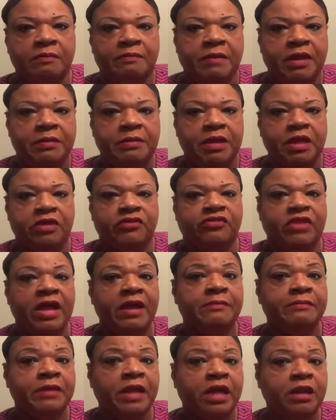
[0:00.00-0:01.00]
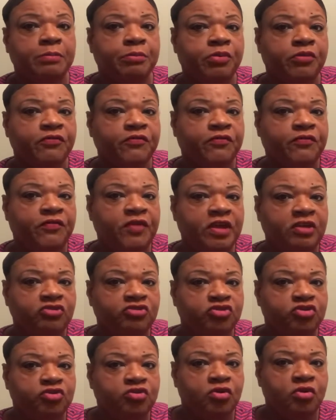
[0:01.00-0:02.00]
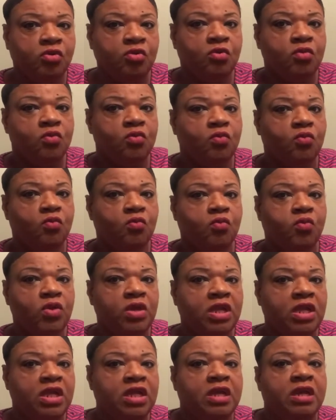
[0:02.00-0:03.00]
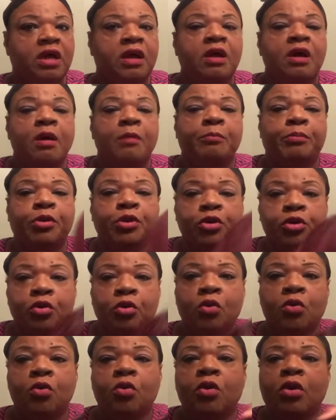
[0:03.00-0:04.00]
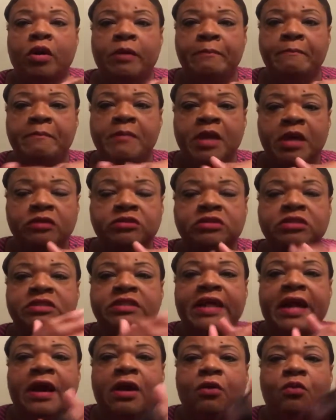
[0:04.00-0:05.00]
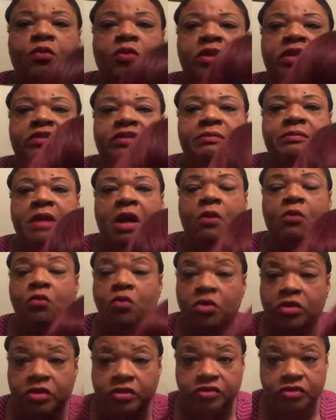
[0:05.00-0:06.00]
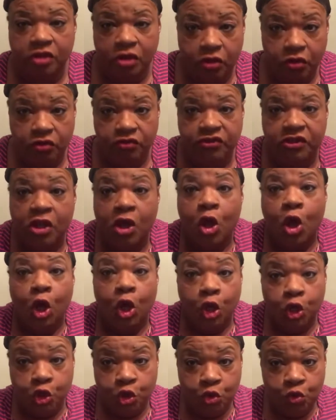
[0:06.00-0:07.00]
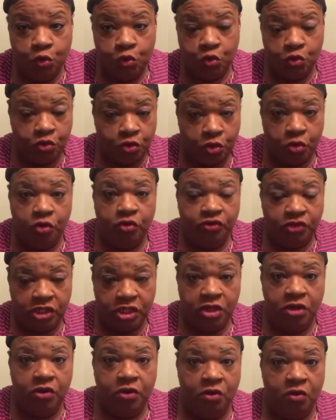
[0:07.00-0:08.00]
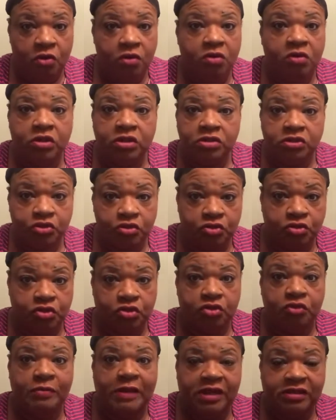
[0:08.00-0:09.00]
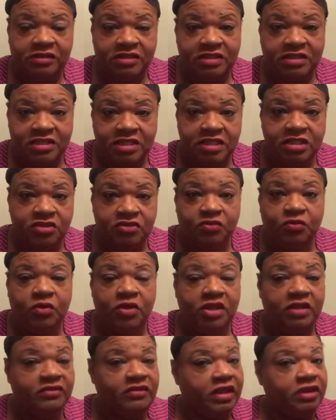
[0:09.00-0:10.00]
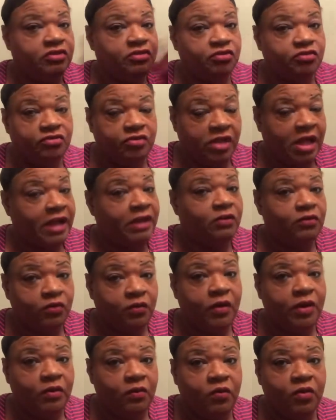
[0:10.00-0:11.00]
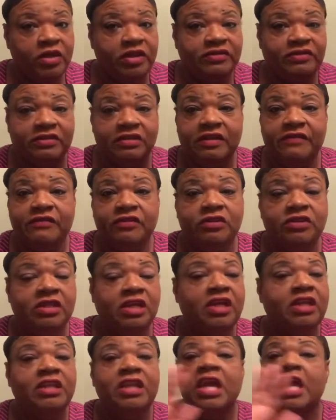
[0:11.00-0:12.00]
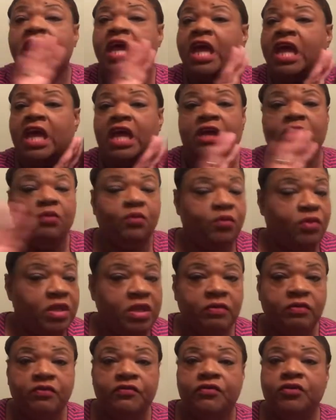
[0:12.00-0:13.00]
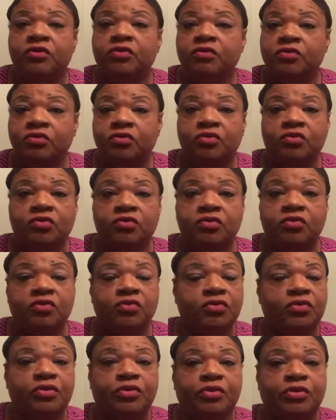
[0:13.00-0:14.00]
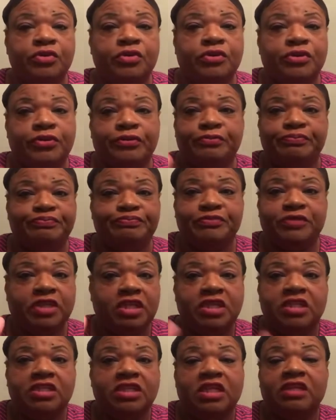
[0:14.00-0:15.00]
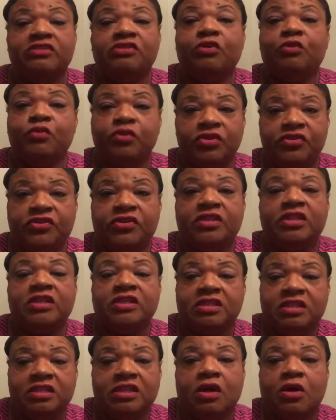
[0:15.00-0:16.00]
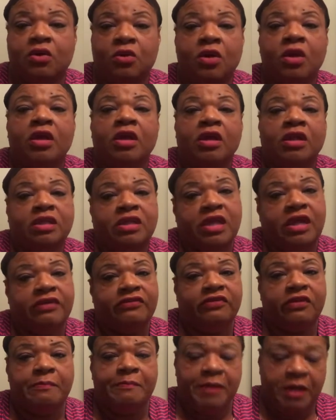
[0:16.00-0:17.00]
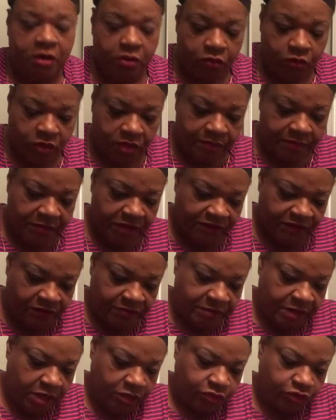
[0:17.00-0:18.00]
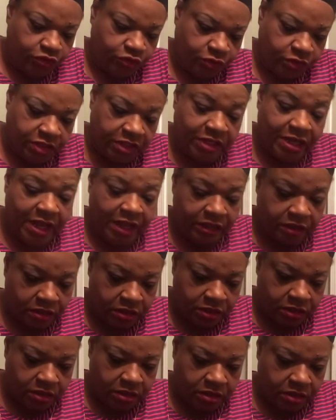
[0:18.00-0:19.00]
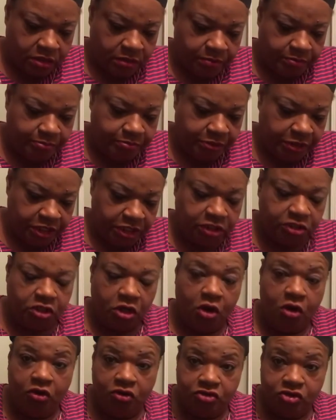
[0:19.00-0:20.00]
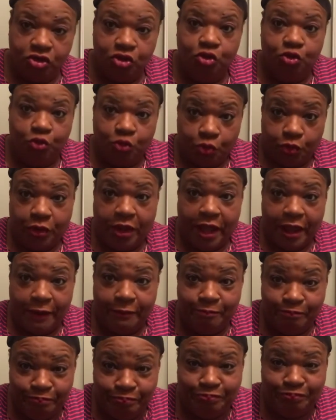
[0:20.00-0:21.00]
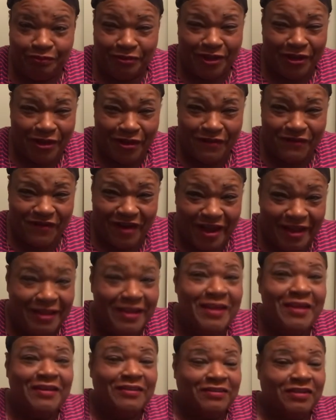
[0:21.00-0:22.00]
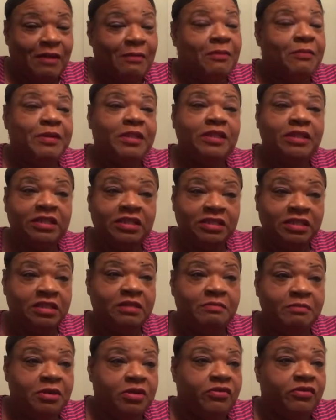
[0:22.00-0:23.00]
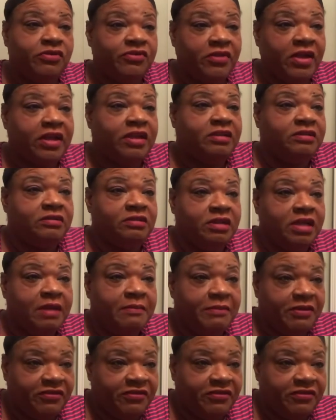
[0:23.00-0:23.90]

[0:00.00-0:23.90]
baby hairs. I am not a professional wig putter on, melting down wigs. I'm not one of those guru girls here on YouTube. I just see these wigs. I like to wear wigs. I've never done a wig review or anything till recently. So yeah, so bear with me if I'm not doing it like the big dogs do, okay? All right, so I'm gonna be looking in the mirror so I can look at